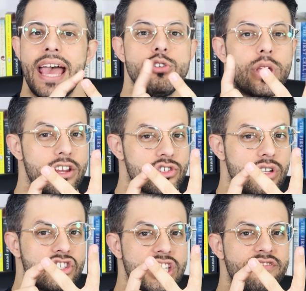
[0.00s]

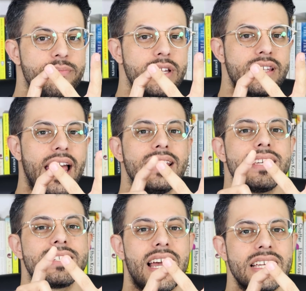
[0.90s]
educational achievement,
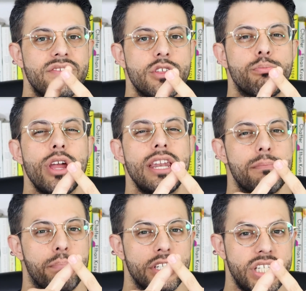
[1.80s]
and the size of the brain
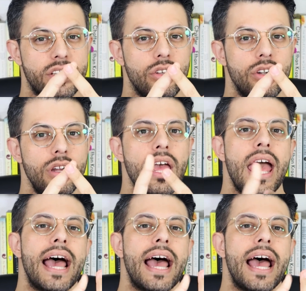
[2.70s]
in particular,